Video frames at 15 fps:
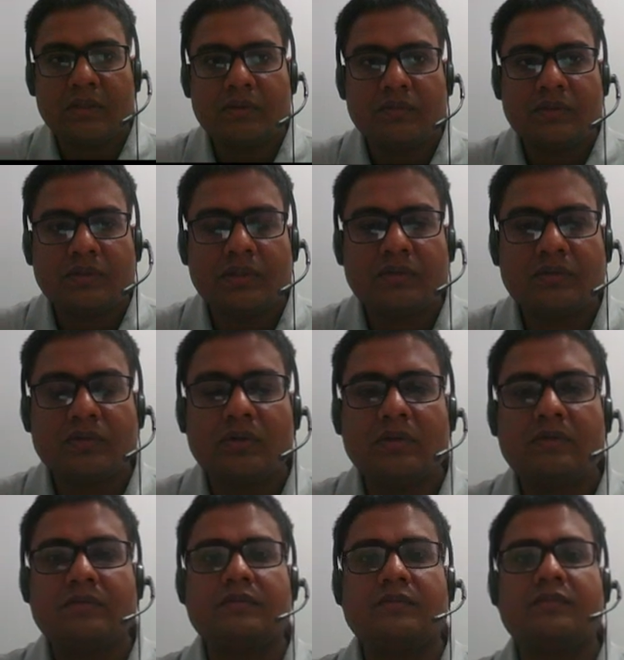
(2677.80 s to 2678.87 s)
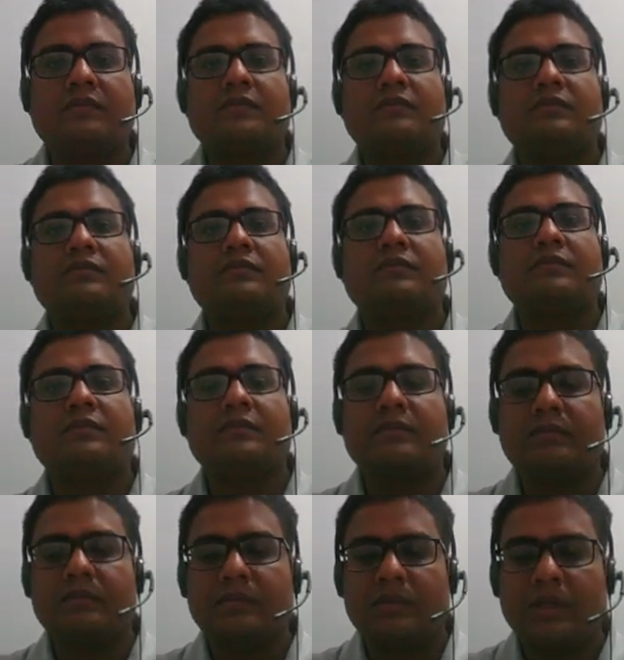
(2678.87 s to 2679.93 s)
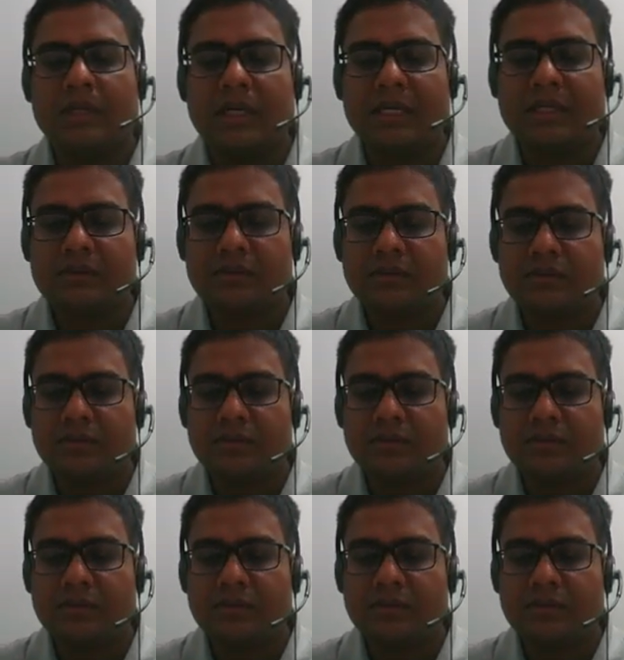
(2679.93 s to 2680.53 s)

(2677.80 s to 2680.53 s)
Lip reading: we shall solve the last